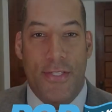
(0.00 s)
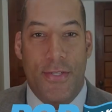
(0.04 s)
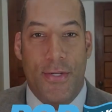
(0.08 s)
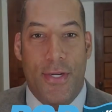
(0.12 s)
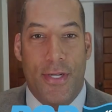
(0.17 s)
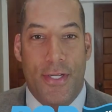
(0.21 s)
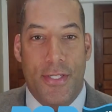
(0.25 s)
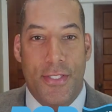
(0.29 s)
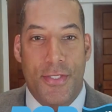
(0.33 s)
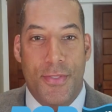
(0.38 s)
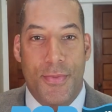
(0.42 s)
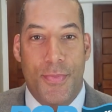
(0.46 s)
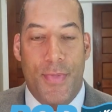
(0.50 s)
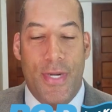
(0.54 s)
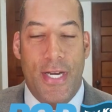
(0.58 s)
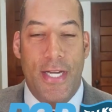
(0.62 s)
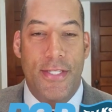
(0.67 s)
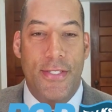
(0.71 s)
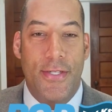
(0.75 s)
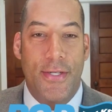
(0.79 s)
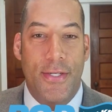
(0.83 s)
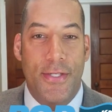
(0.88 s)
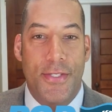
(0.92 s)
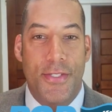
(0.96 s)
Talks. Pod
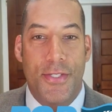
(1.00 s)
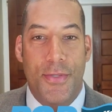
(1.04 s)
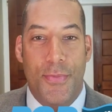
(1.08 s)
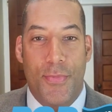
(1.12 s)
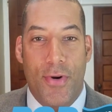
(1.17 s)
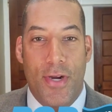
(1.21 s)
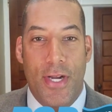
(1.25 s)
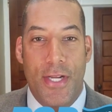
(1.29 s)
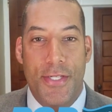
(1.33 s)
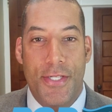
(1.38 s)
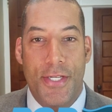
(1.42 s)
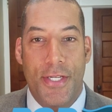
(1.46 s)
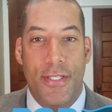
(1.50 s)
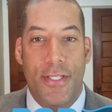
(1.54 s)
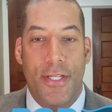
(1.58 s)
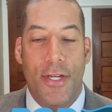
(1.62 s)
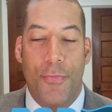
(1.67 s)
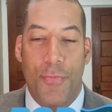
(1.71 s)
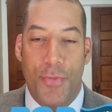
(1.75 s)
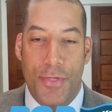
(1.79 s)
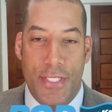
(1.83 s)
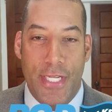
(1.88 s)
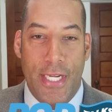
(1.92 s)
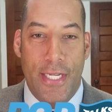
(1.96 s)
Talks is a project
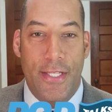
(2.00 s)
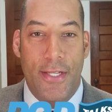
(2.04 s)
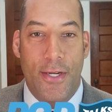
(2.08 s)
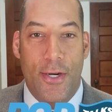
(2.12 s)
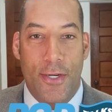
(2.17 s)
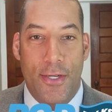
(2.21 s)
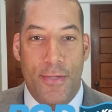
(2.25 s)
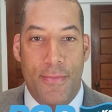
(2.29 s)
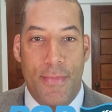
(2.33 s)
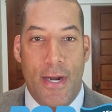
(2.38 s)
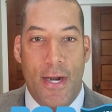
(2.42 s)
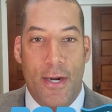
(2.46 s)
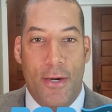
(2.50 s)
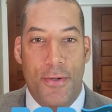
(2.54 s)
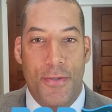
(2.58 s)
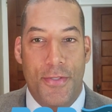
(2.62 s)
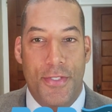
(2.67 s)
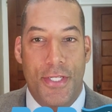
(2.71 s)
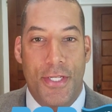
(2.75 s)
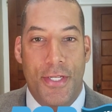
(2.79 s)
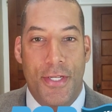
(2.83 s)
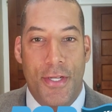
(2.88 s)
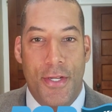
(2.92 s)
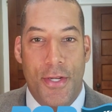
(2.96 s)
of protecting our
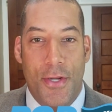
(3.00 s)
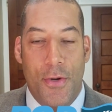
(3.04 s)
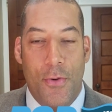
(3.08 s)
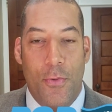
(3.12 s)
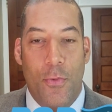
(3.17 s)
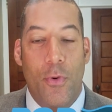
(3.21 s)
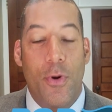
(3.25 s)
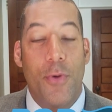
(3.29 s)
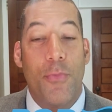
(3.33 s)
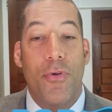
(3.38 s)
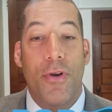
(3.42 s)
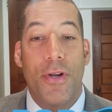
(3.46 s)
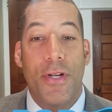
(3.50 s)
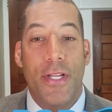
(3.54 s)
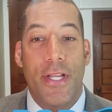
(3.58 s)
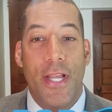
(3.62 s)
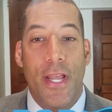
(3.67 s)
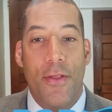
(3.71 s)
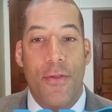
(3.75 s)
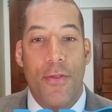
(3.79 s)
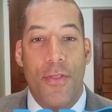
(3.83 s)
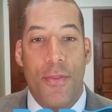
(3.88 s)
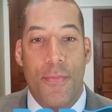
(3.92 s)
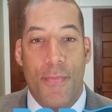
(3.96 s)
democracy. We bring
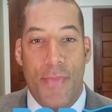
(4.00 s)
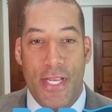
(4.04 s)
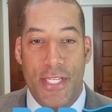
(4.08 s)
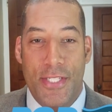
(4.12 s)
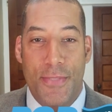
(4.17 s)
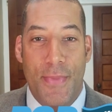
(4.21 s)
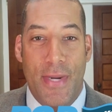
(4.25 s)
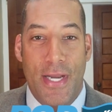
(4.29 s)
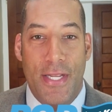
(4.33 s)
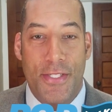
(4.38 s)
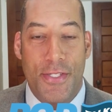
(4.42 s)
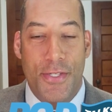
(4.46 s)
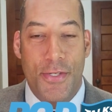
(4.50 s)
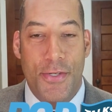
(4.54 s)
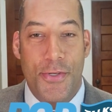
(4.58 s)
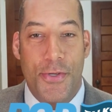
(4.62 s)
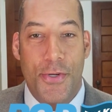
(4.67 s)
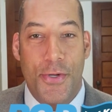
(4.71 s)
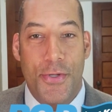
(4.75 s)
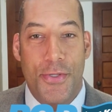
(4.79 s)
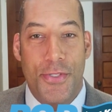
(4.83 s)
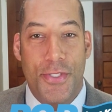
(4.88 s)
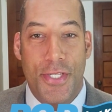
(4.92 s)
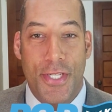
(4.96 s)
together the best minds in New
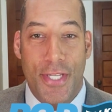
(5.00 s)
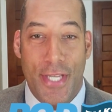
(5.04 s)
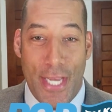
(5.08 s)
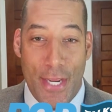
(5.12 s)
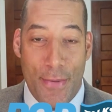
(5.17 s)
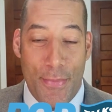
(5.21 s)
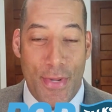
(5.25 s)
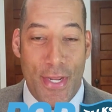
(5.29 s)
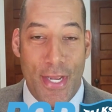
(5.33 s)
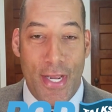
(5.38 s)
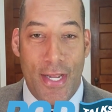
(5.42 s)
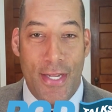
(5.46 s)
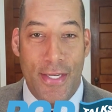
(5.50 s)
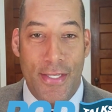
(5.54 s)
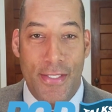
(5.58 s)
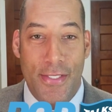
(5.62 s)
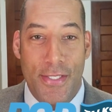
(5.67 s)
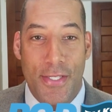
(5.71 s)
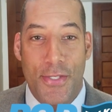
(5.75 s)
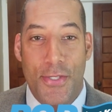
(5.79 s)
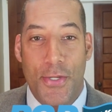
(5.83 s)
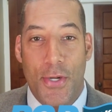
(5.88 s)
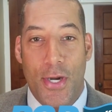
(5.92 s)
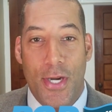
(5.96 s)
Jersey and beyond
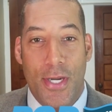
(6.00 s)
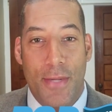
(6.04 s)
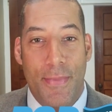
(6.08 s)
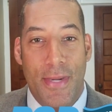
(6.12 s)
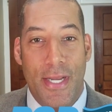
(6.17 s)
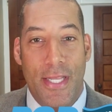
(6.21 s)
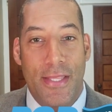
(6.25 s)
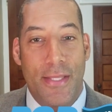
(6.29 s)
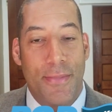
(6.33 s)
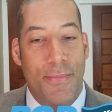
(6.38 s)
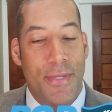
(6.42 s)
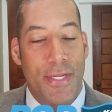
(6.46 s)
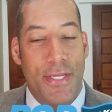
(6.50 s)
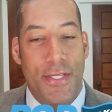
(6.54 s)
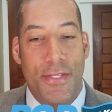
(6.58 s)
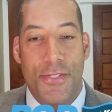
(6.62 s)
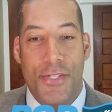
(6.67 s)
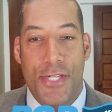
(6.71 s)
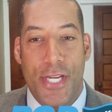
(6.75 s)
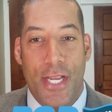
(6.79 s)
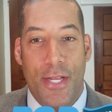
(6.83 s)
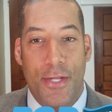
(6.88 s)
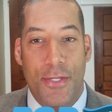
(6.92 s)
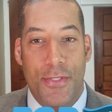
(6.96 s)
to talk about the biggest
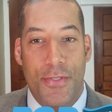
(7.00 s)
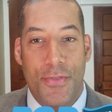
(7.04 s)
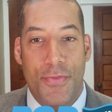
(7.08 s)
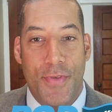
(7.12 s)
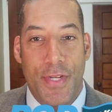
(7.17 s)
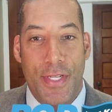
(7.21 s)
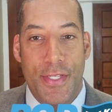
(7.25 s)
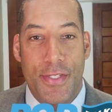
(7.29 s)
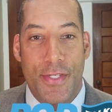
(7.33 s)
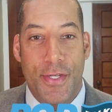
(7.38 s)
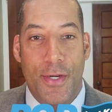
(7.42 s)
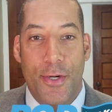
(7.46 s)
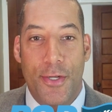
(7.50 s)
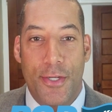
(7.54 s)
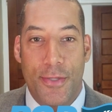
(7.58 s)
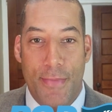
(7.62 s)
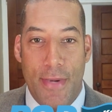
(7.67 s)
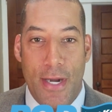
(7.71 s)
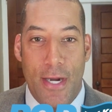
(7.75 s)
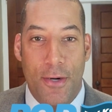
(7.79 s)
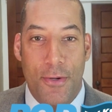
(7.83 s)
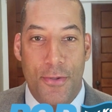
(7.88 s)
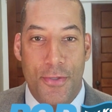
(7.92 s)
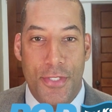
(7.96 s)
challenges facing our
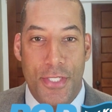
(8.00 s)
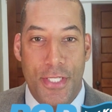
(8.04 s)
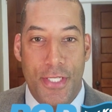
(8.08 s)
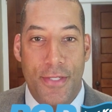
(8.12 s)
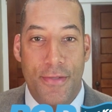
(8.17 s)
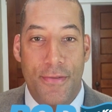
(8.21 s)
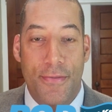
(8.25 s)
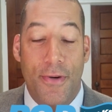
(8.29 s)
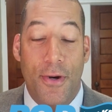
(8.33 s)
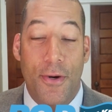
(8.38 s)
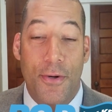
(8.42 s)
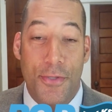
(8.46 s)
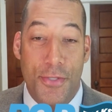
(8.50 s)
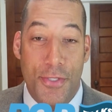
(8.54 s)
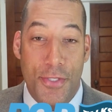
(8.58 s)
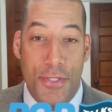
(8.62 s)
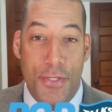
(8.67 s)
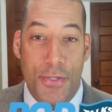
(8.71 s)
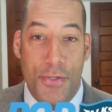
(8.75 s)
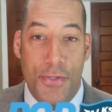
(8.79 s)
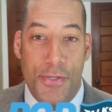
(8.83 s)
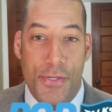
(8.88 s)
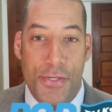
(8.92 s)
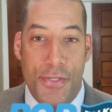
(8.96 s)
democracy, our
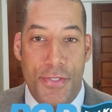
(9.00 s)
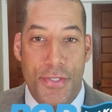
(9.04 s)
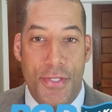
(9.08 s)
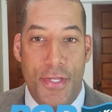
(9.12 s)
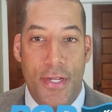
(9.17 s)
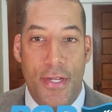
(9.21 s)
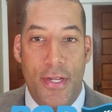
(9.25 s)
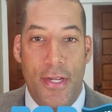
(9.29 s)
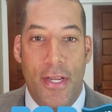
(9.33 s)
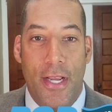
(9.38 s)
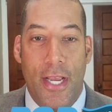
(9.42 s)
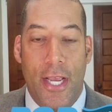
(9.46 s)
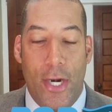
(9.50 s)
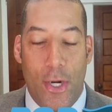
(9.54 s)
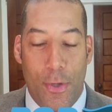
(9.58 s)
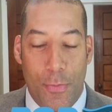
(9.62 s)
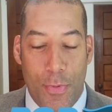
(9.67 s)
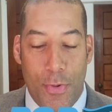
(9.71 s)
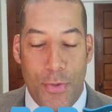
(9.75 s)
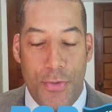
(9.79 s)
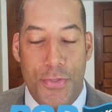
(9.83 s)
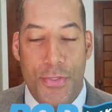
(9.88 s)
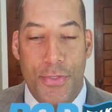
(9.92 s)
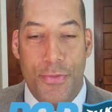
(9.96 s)
institutions, and our
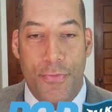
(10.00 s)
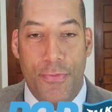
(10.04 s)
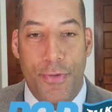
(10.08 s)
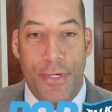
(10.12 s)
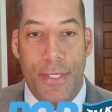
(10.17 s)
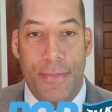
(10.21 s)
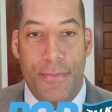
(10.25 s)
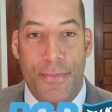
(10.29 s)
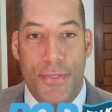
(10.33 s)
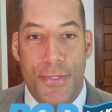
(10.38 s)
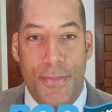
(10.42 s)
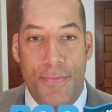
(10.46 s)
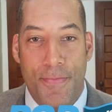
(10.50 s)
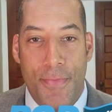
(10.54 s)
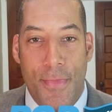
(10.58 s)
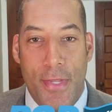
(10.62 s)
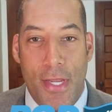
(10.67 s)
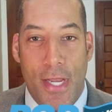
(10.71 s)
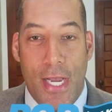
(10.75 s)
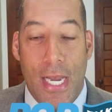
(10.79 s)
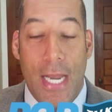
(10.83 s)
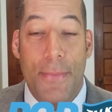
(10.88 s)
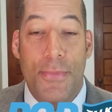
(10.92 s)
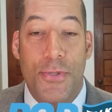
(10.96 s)
personal freedoms.
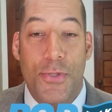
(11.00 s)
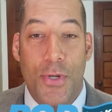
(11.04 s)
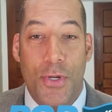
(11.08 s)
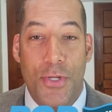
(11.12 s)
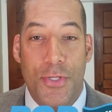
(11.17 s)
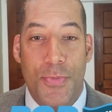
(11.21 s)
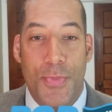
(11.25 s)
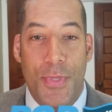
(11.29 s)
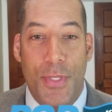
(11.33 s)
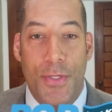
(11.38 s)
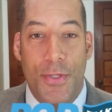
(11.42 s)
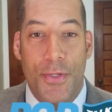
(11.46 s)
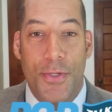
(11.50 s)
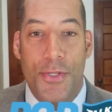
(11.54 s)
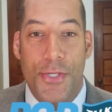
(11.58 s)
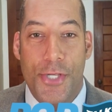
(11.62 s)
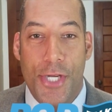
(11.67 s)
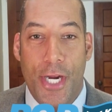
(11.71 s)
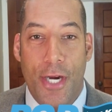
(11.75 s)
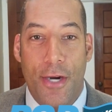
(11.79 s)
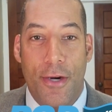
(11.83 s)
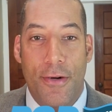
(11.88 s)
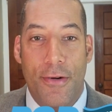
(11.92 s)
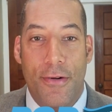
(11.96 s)
I'm Sean Spiller,
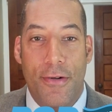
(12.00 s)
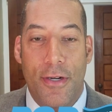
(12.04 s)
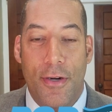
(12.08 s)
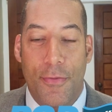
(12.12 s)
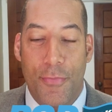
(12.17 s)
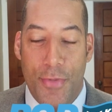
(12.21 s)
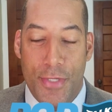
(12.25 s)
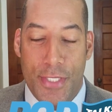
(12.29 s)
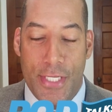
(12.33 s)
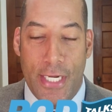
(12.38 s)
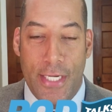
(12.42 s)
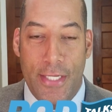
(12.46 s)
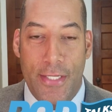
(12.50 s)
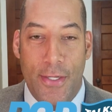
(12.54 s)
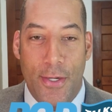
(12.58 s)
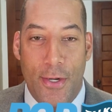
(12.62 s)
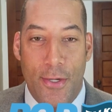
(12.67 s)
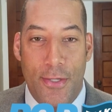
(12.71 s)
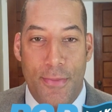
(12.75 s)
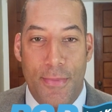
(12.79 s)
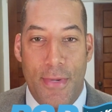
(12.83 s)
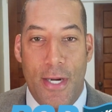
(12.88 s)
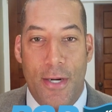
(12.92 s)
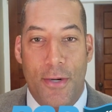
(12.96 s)
Chair of Protecting Our
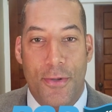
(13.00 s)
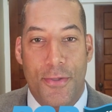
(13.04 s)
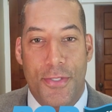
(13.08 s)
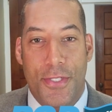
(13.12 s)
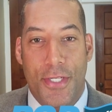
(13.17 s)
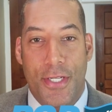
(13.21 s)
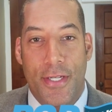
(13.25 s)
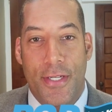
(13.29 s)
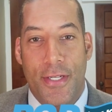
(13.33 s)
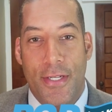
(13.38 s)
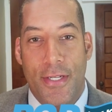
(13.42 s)
Democracy.